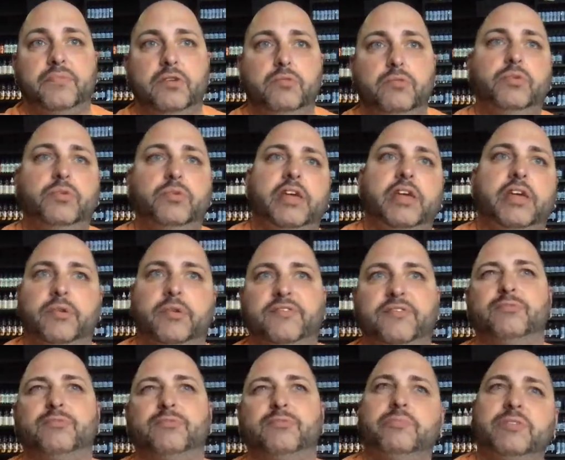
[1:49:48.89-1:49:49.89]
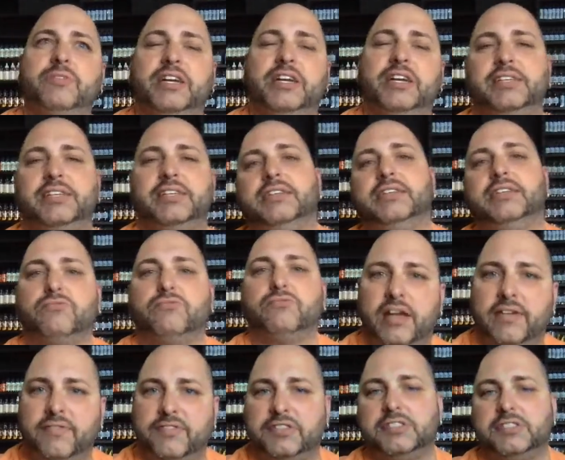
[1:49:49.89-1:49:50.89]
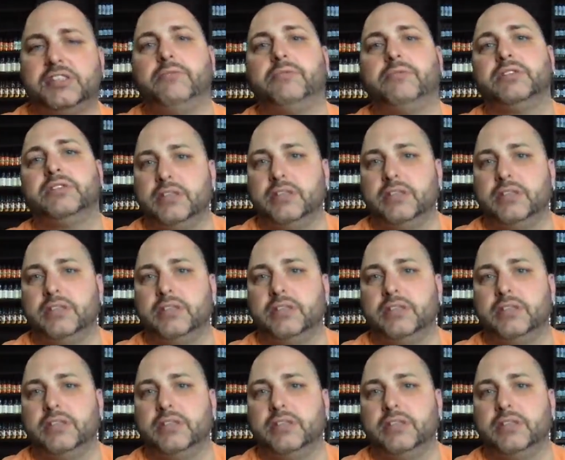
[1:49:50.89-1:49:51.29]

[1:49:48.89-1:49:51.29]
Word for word: when they went from Kryptonite tanks to Ravens, they went.